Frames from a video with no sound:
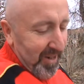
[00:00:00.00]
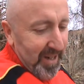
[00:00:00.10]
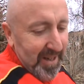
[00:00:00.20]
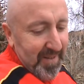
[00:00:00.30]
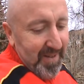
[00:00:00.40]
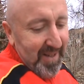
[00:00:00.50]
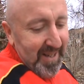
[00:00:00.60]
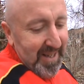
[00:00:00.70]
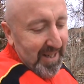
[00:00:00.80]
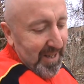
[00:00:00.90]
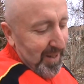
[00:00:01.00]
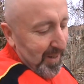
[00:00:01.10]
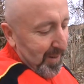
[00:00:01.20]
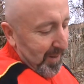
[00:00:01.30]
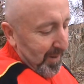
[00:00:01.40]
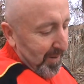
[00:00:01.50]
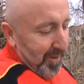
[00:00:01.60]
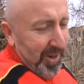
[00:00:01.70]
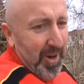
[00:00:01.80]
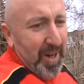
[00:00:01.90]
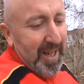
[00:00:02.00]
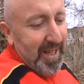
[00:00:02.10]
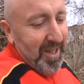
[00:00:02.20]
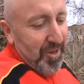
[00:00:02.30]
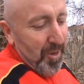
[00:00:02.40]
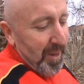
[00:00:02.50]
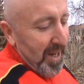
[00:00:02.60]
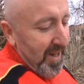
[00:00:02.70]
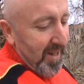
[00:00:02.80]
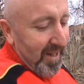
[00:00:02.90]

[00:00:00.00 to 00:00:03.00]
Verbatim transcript: there, Sarah in Germany.